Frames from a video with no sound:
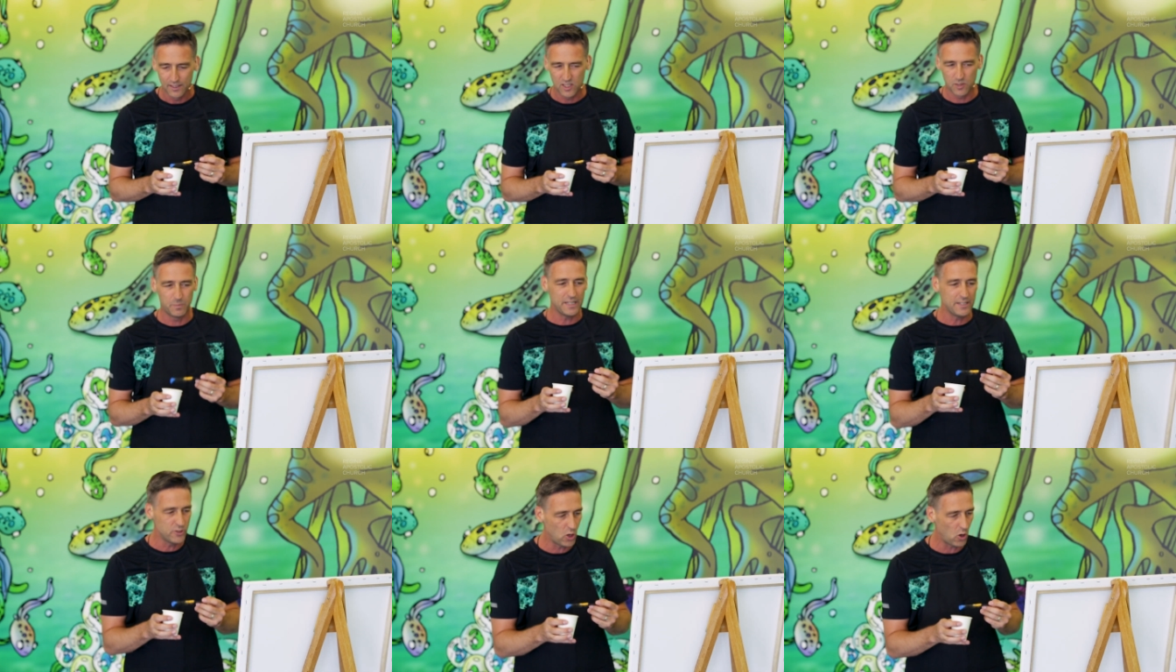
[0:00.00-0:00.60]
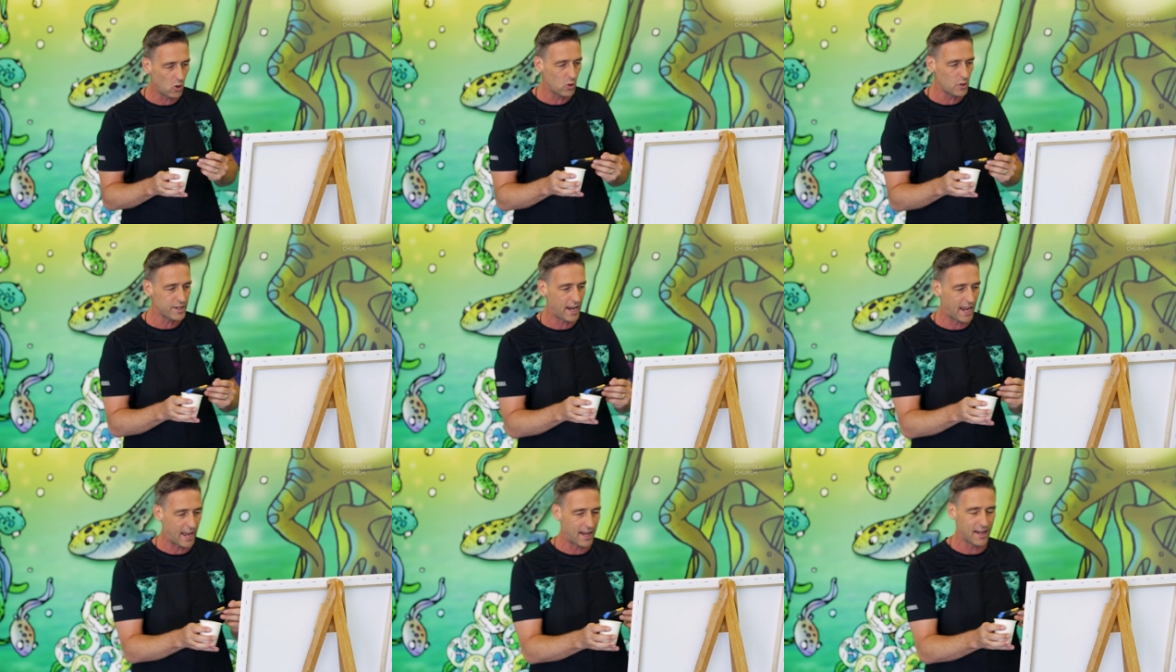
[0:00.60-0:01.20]
to be
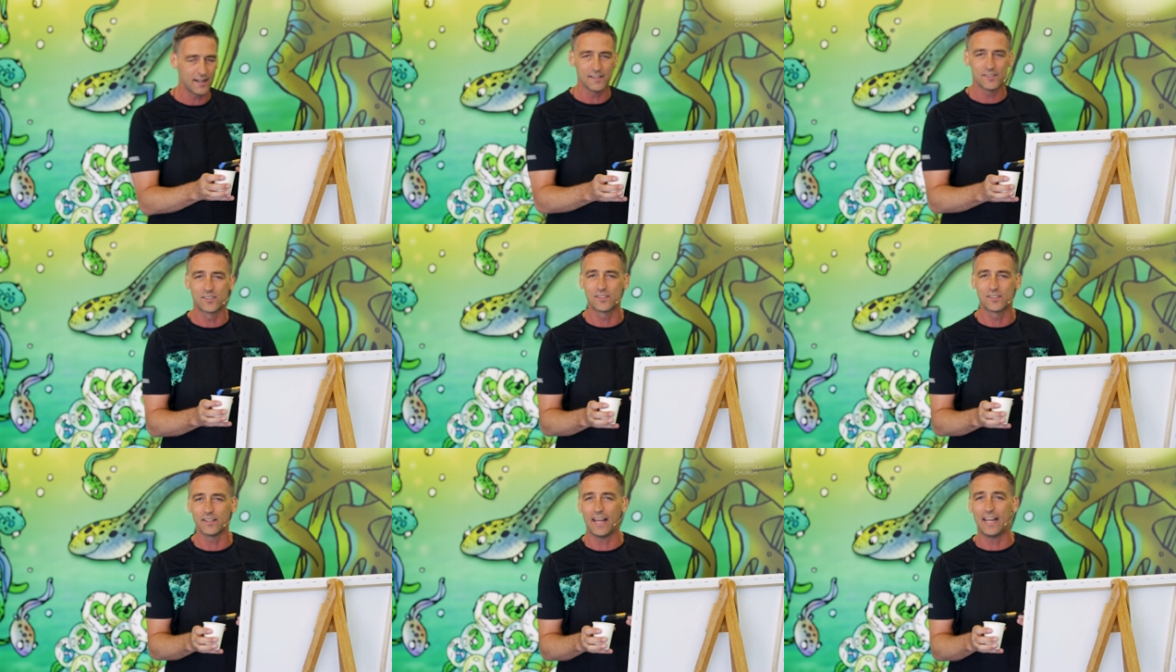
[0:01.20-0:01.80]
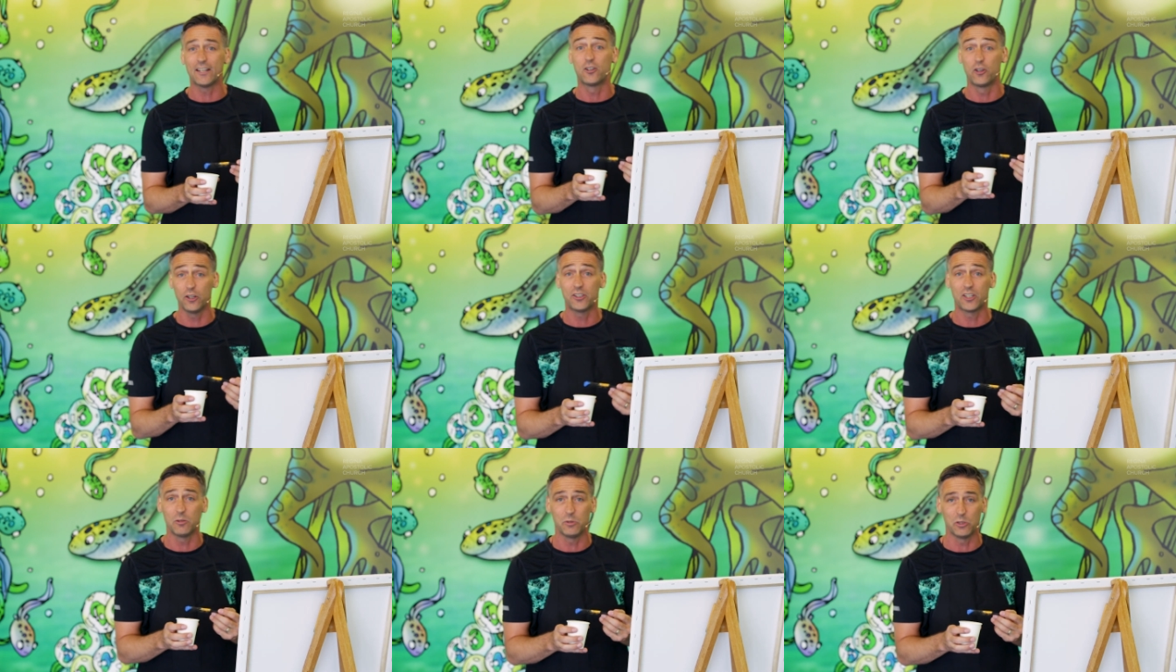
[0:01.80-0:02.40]
known as a
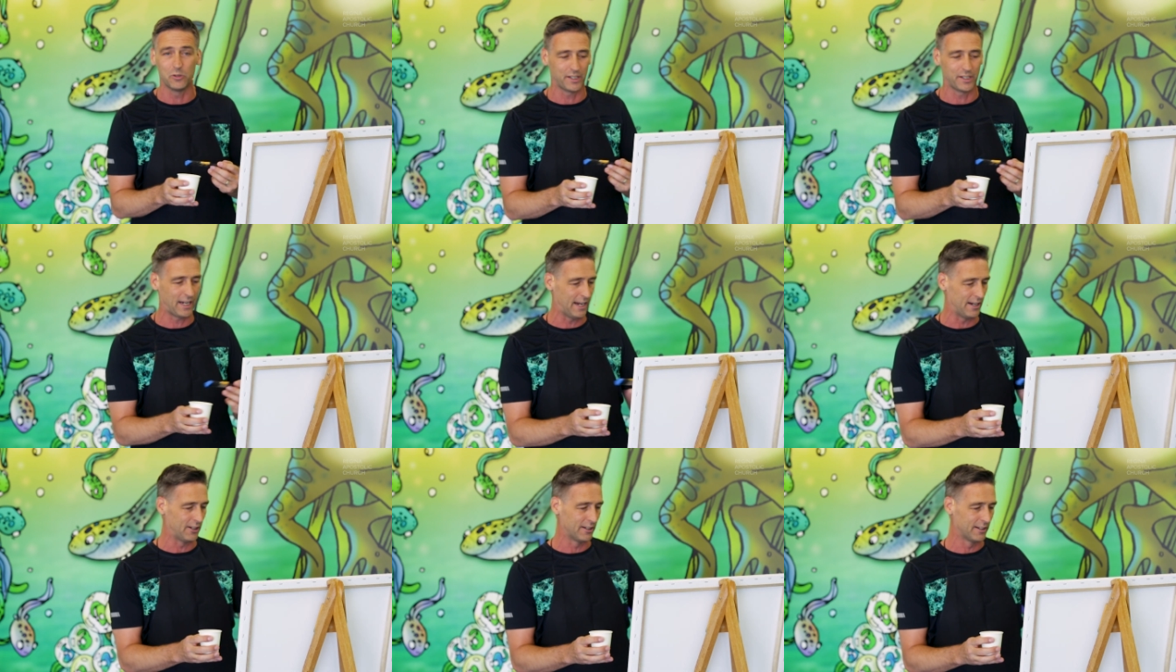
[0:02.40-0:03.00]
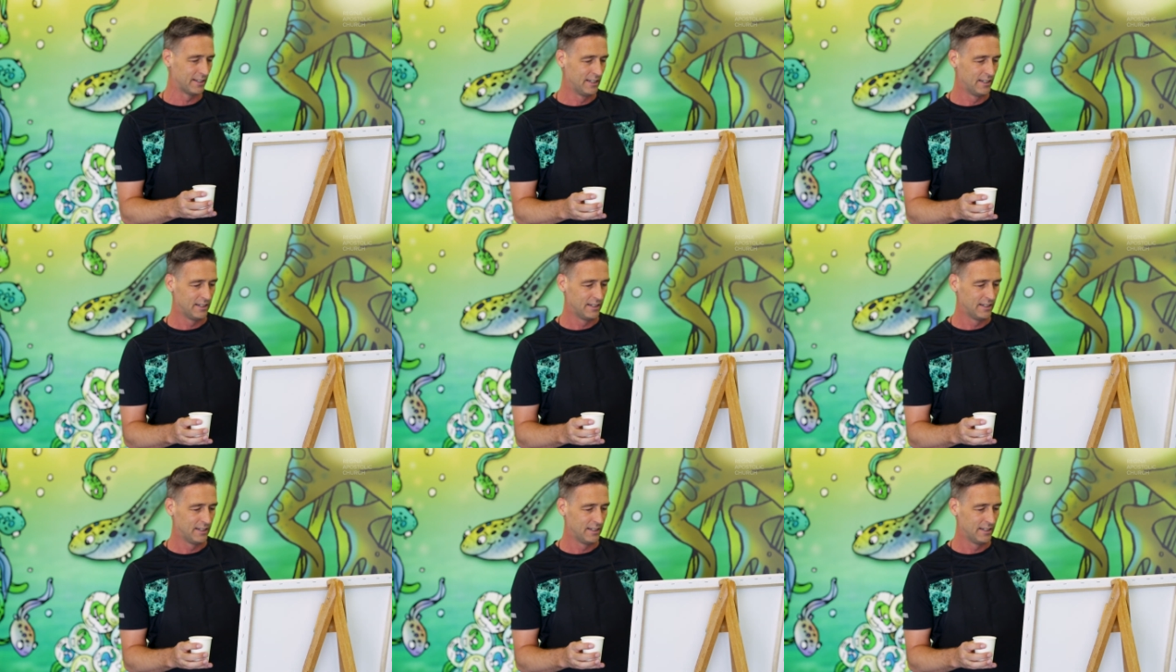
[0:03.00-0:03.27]
good communicator.